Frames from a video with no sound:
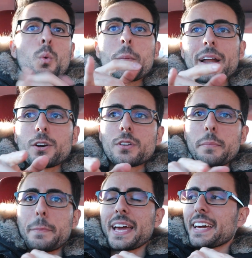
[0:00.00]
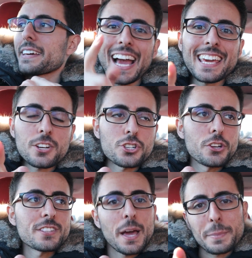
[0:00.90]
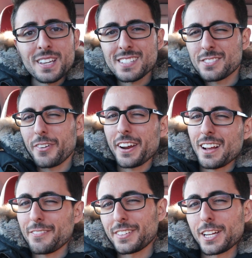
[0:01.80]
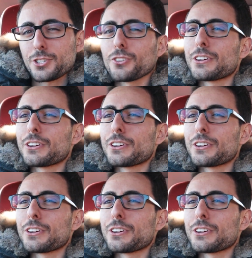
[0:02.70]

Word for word: We're about to go to the bank. I can't show you that because it's very confidential.